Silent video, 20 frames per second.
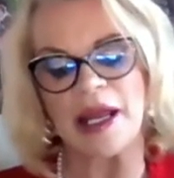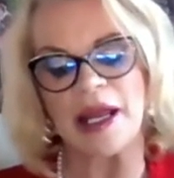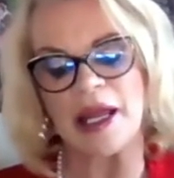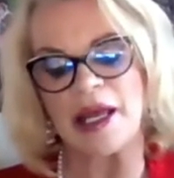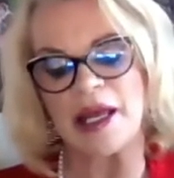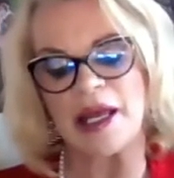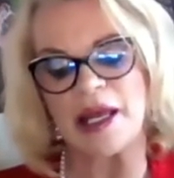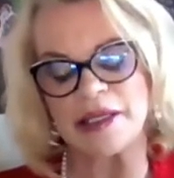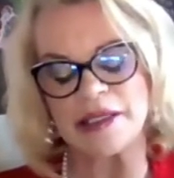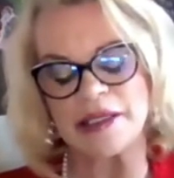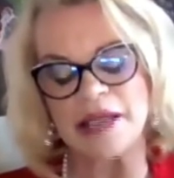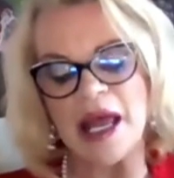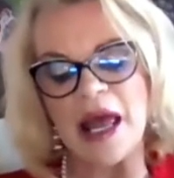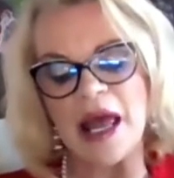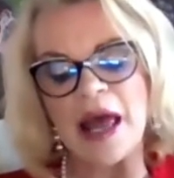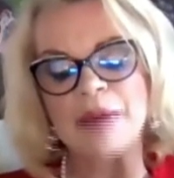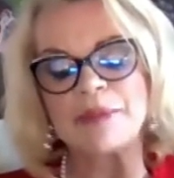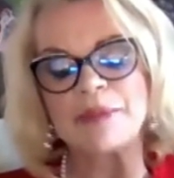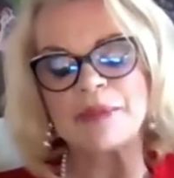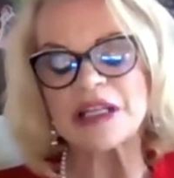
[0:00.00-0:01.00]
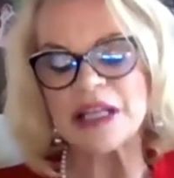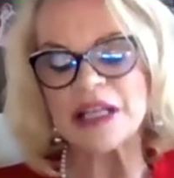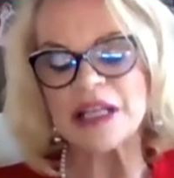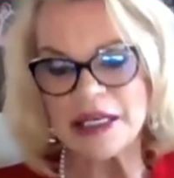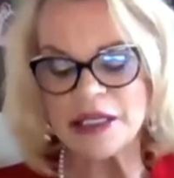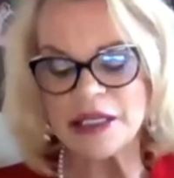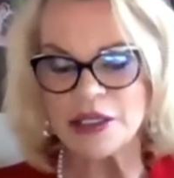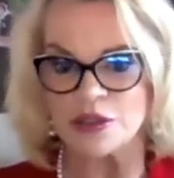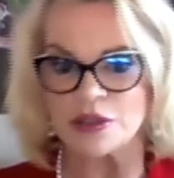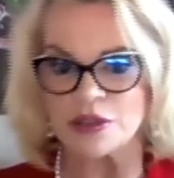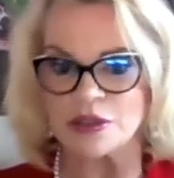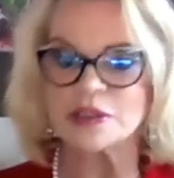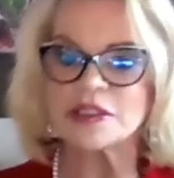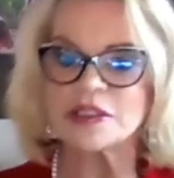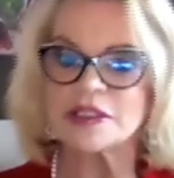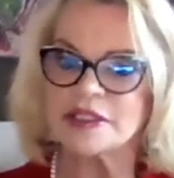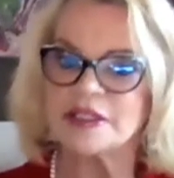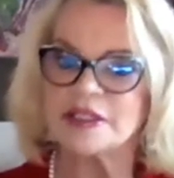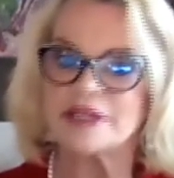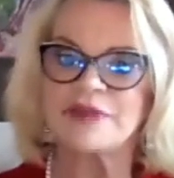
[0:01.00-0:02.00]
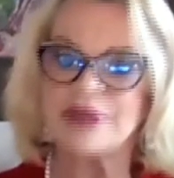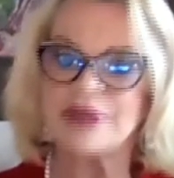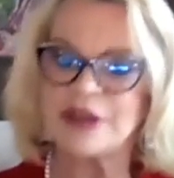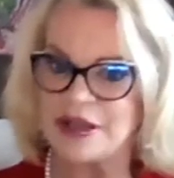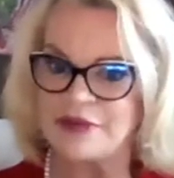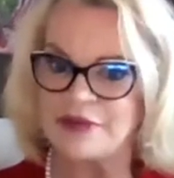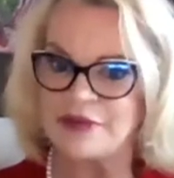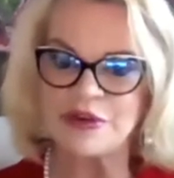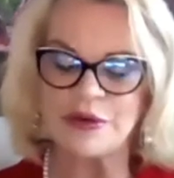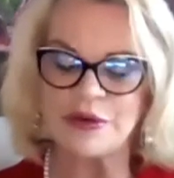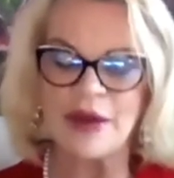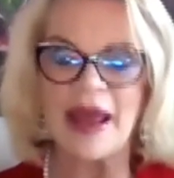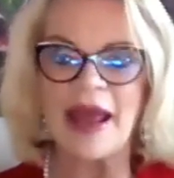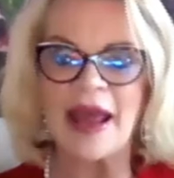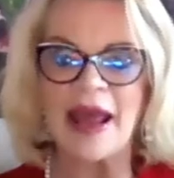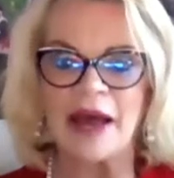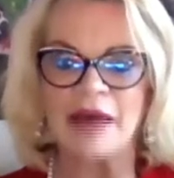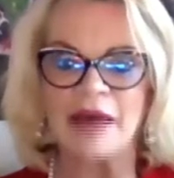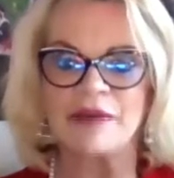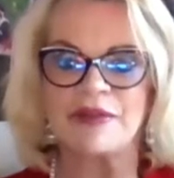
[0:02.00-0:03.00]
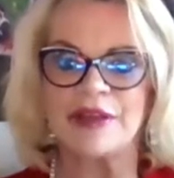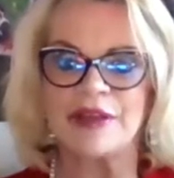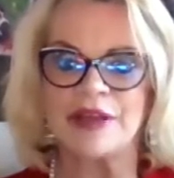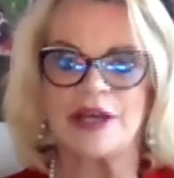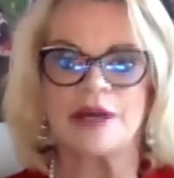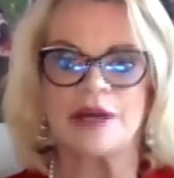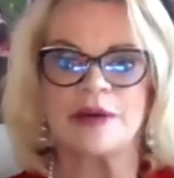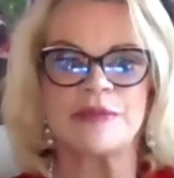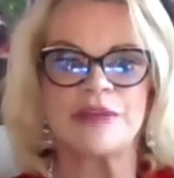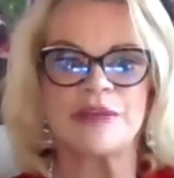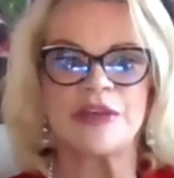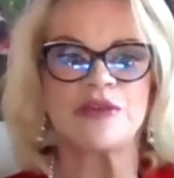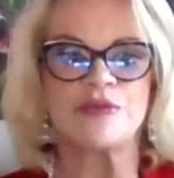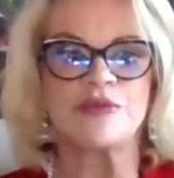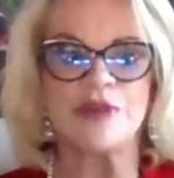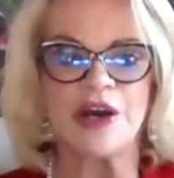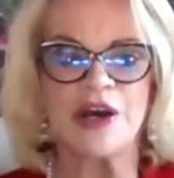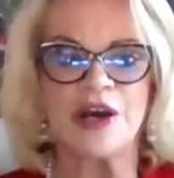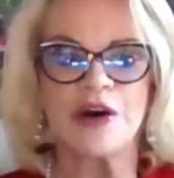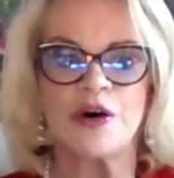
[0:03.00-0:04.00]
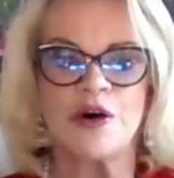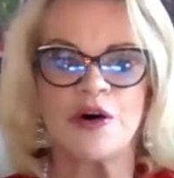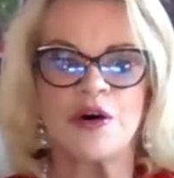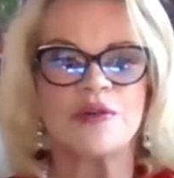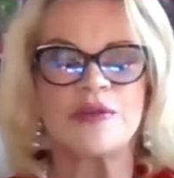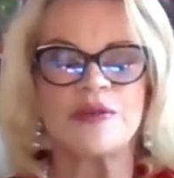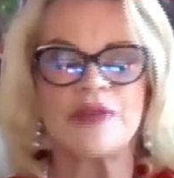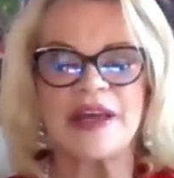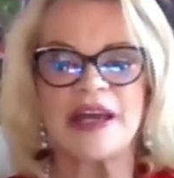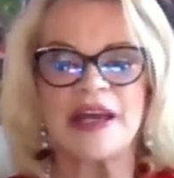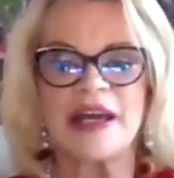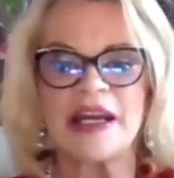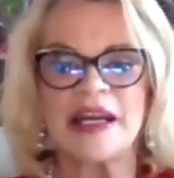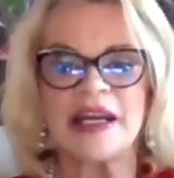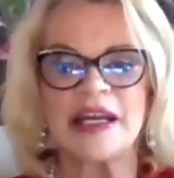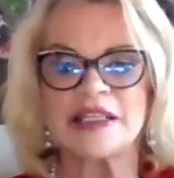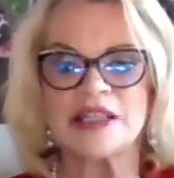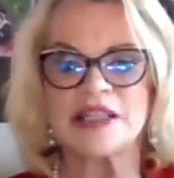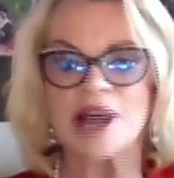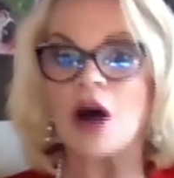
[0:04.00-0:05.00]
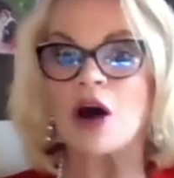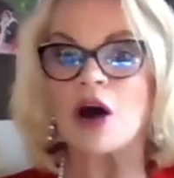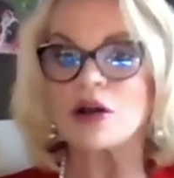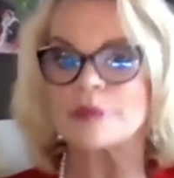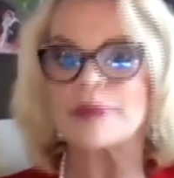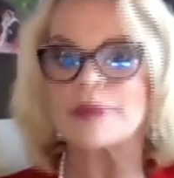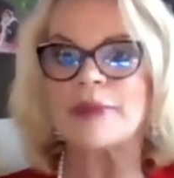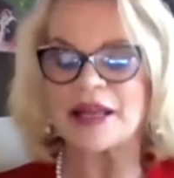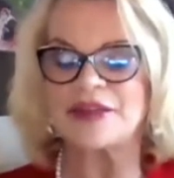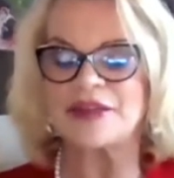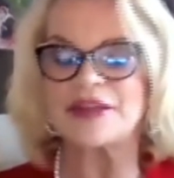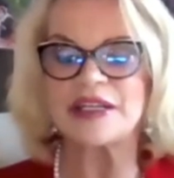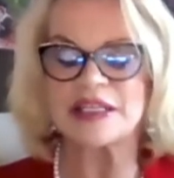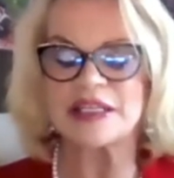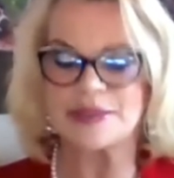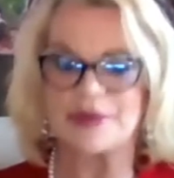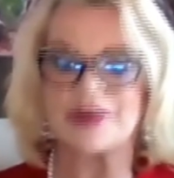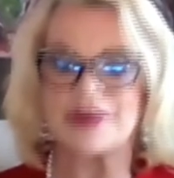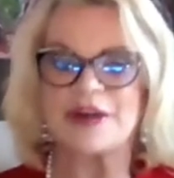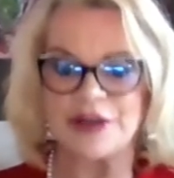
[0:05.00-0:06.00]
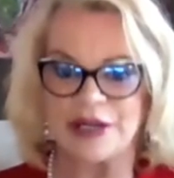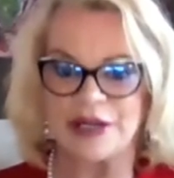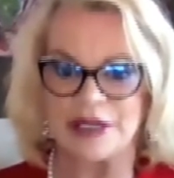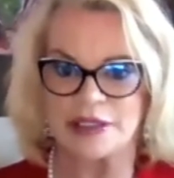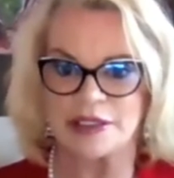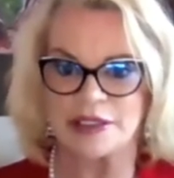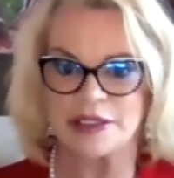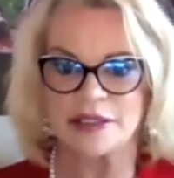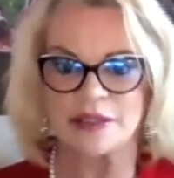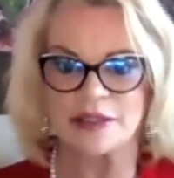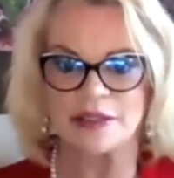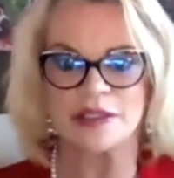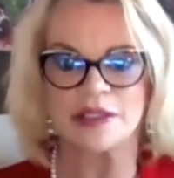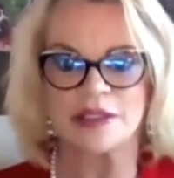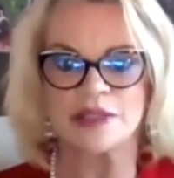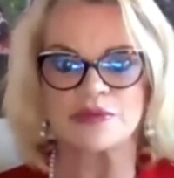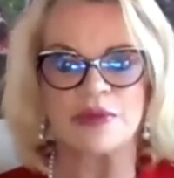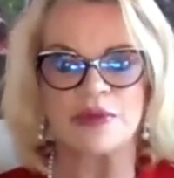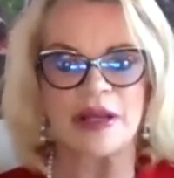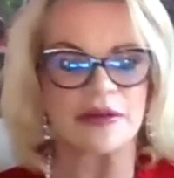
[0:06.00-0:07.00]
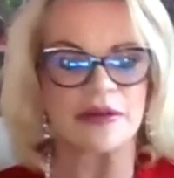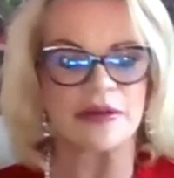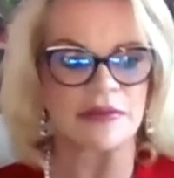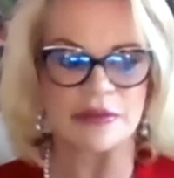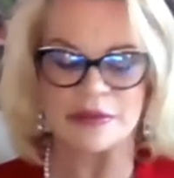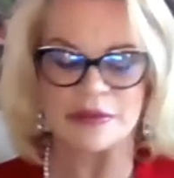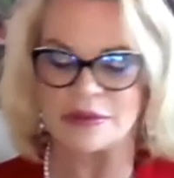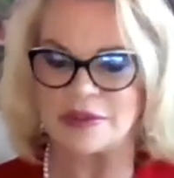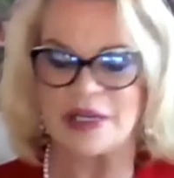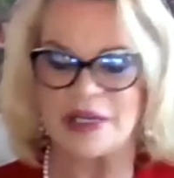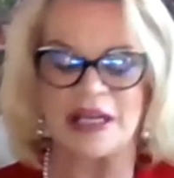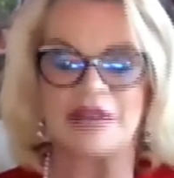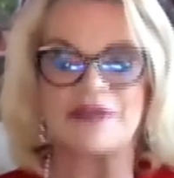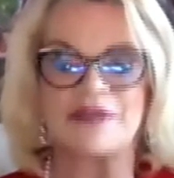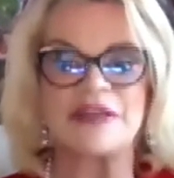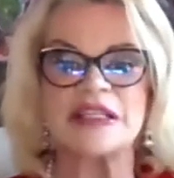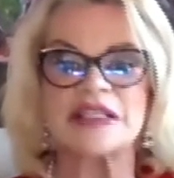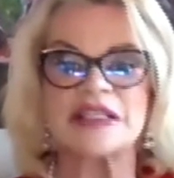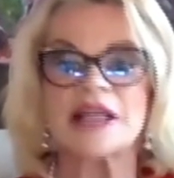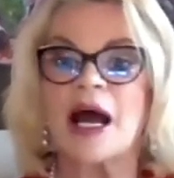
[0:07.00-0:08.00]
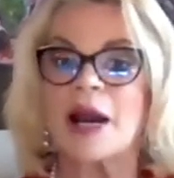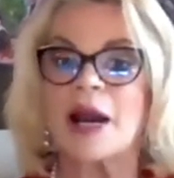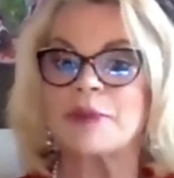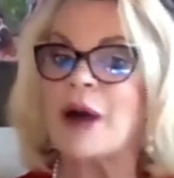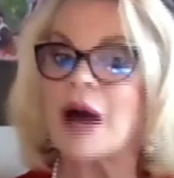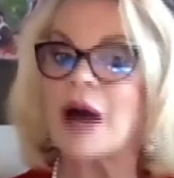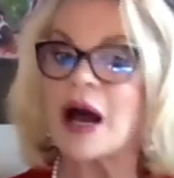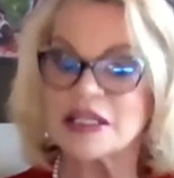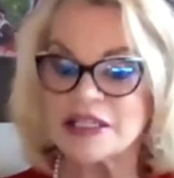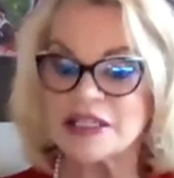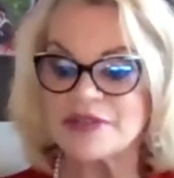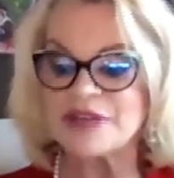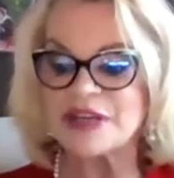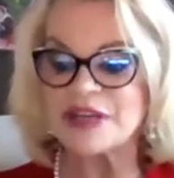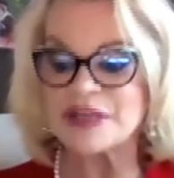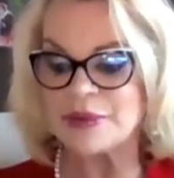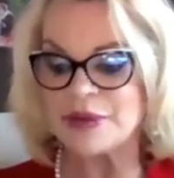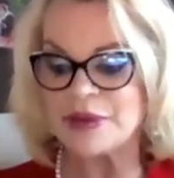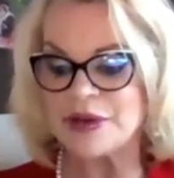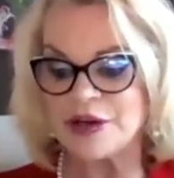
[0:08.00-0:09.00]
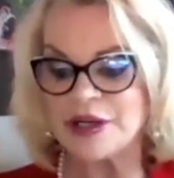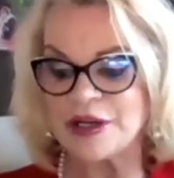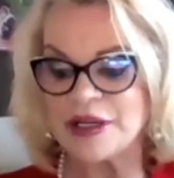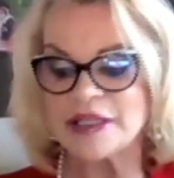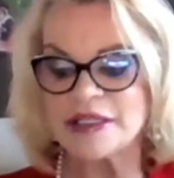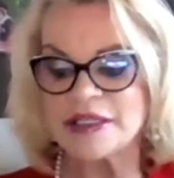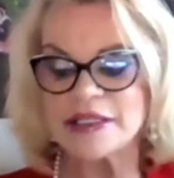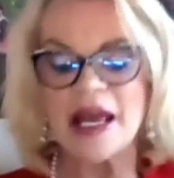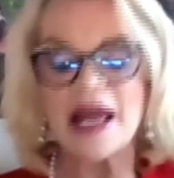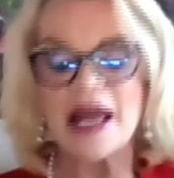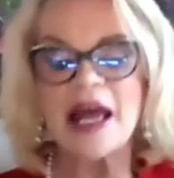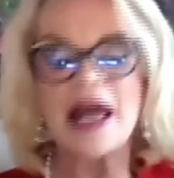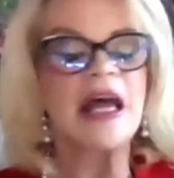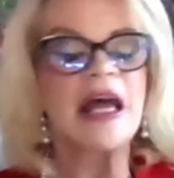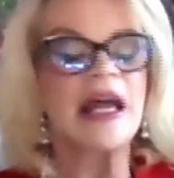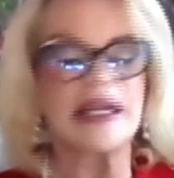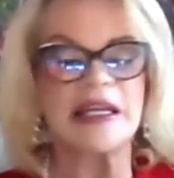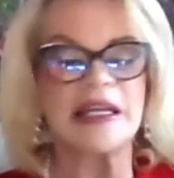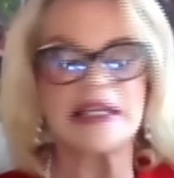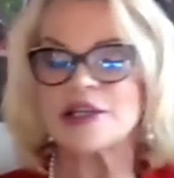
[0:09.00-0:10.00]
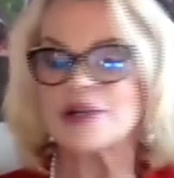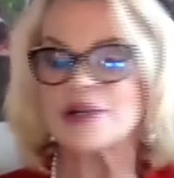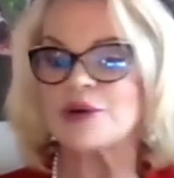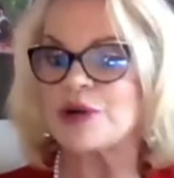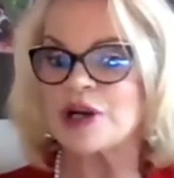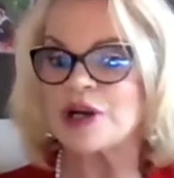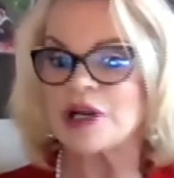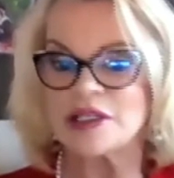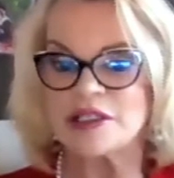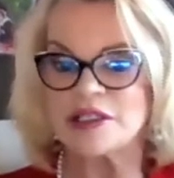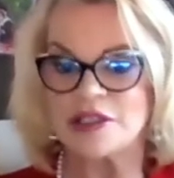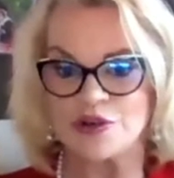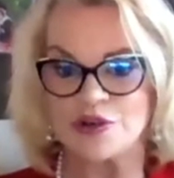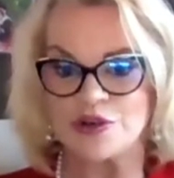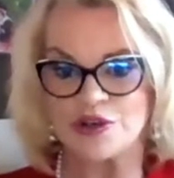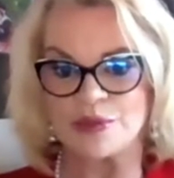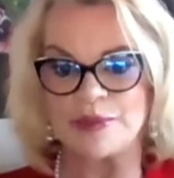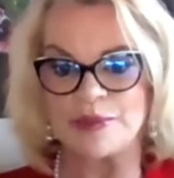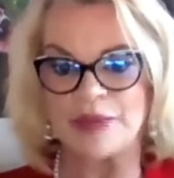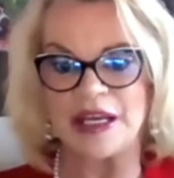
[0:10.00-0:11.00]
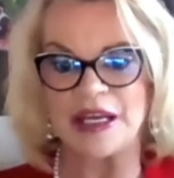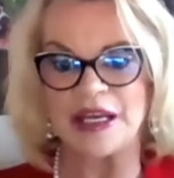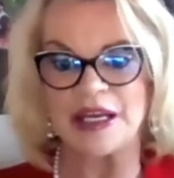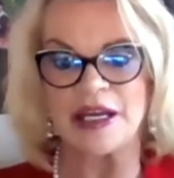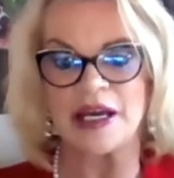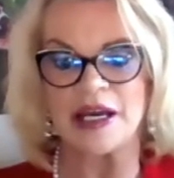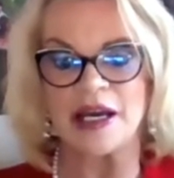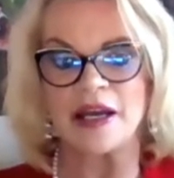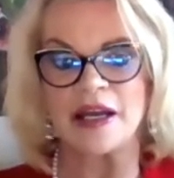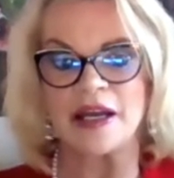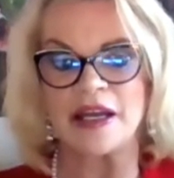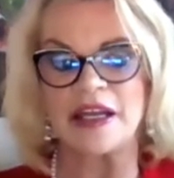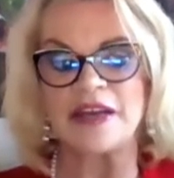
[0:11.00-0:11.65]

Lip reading: And millennials, if any of you have them, you know that it's all about the experience. That's like, and if it's not a positive experience, it's going on social media.